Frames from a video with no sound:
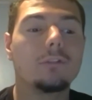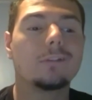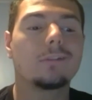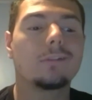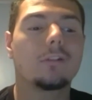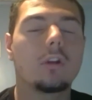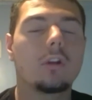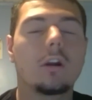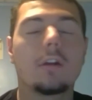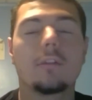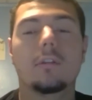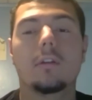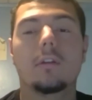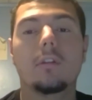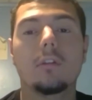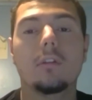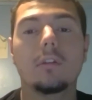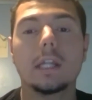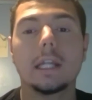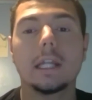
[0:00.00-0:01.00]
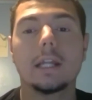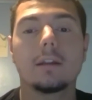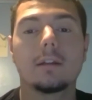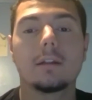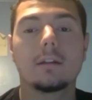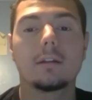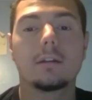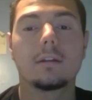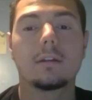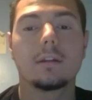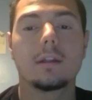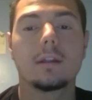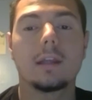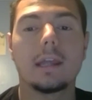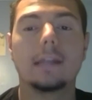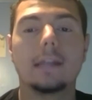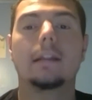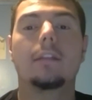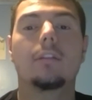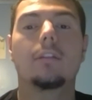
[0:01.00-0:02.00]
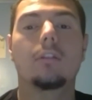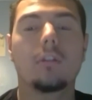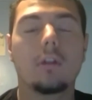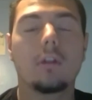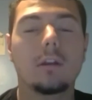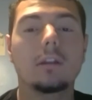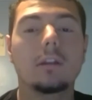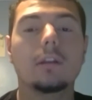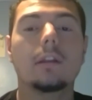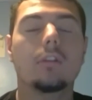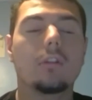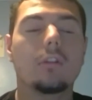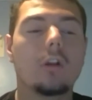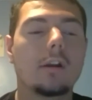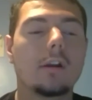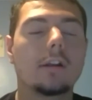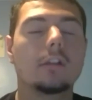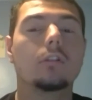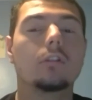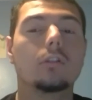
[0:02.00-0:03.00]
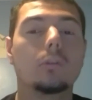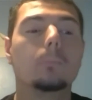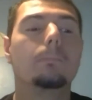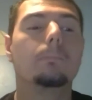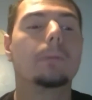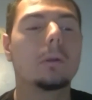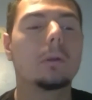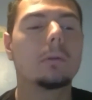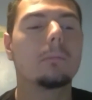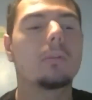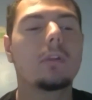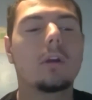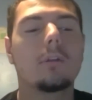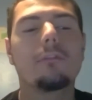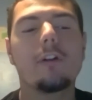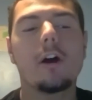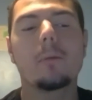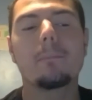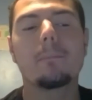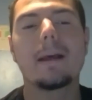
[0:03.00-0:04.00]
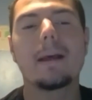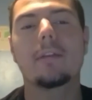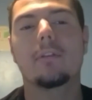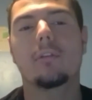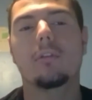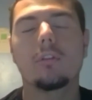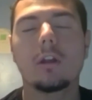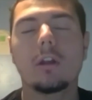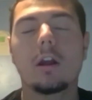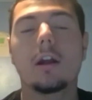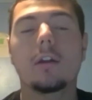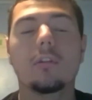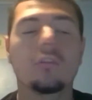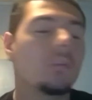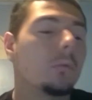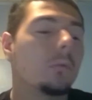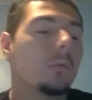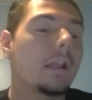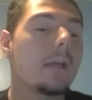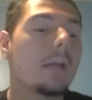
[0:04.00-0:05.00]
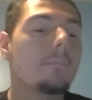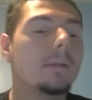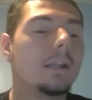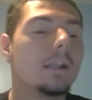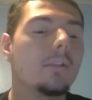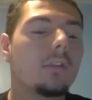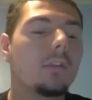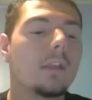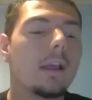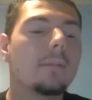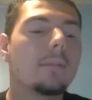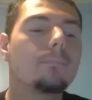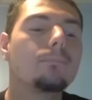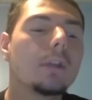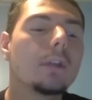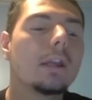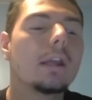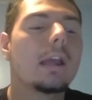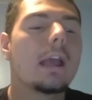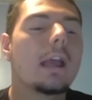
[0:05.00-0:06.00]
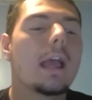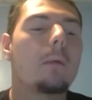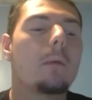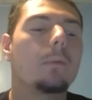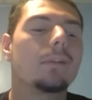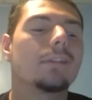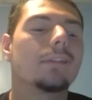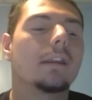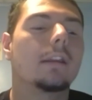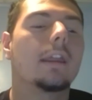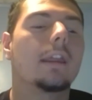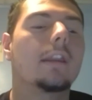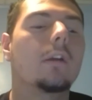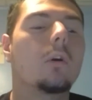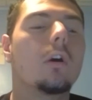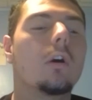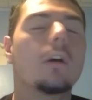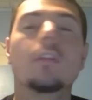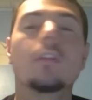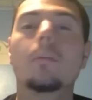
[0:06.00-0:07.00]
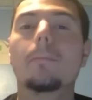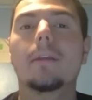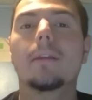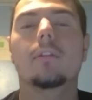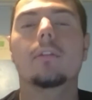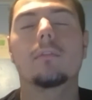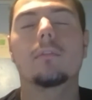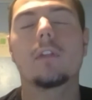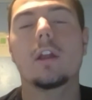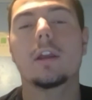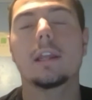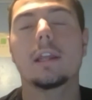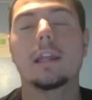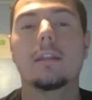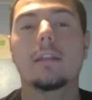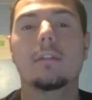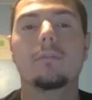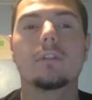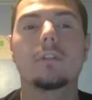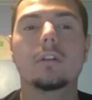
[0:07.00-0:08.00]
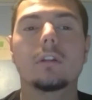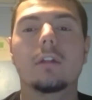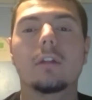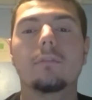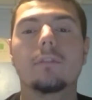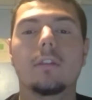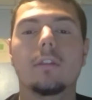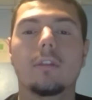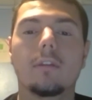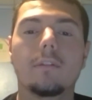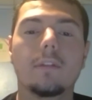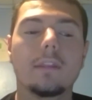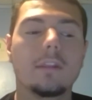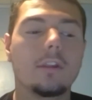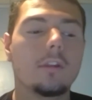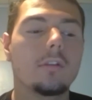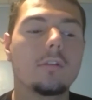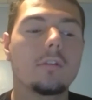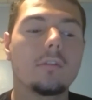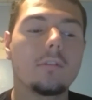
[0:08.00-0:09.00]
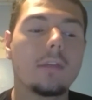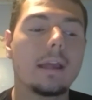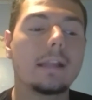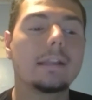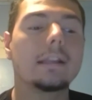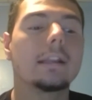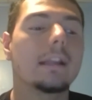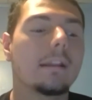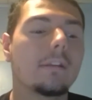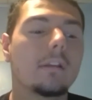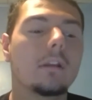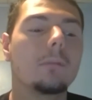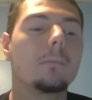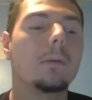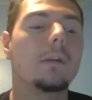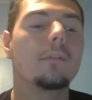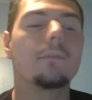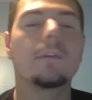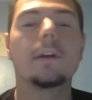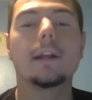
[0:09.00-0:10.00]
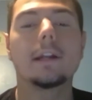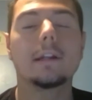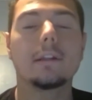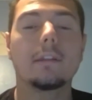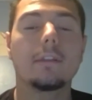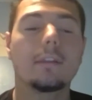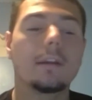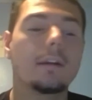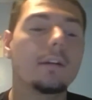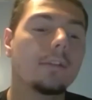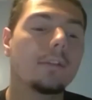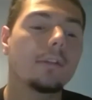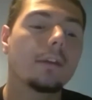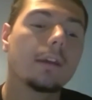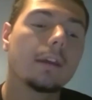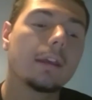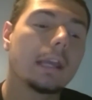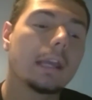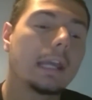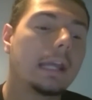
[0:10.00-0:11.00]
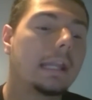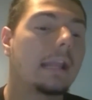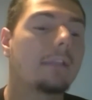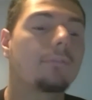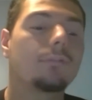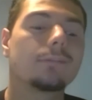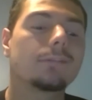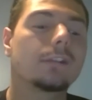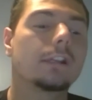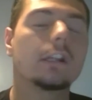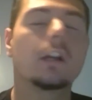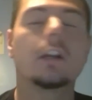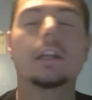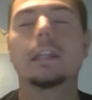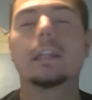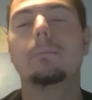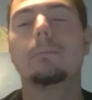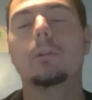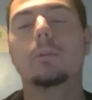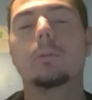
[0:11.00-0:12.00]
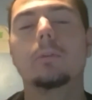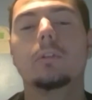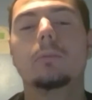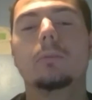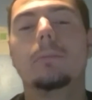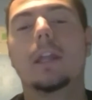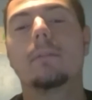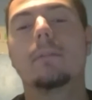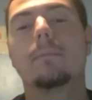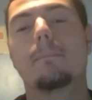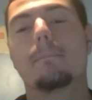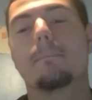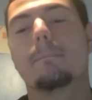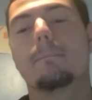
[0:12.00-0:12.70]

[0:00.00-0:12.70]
stars of this league. And he's suddenly starting to build himself up as a star. So with that being said, I wish the Atlanta Hawks the best of luck against the Philadelphia 76ers. I think that's going to be a very good series. And as for Trae Young, keep doing you, man.